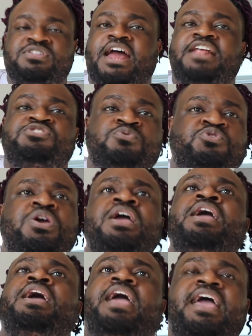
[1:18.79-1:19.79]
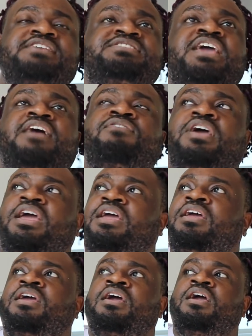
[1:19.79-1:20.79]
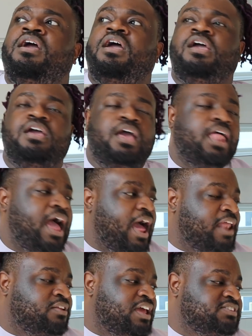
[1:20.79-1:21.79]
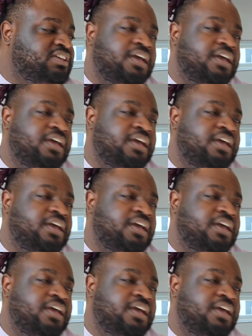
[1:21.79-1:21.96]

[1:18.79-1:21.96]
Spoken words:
That is, it's